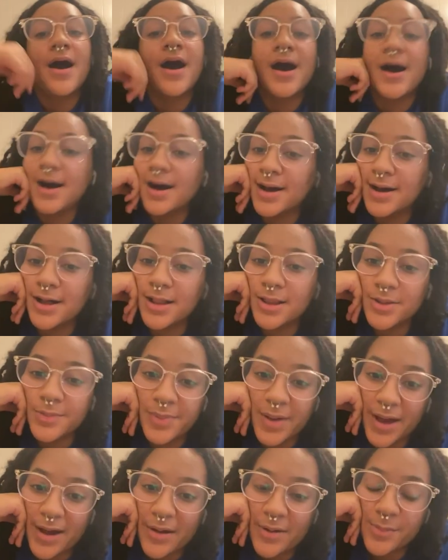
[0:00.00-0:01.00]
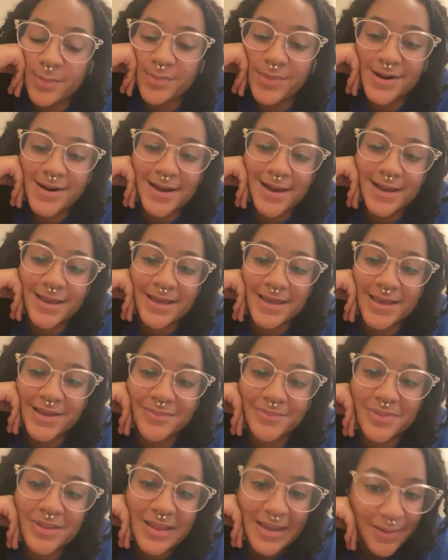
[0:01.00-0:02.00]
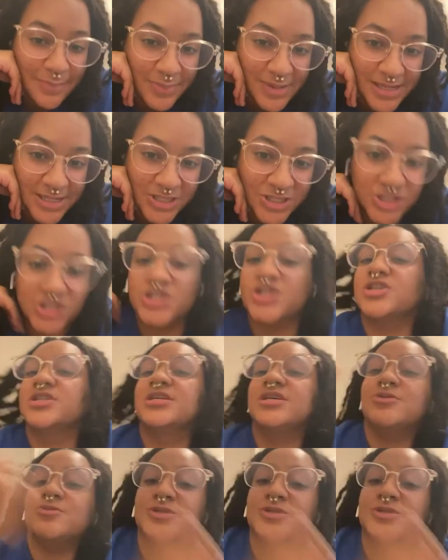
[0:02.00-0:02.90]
all about my plant-based journey,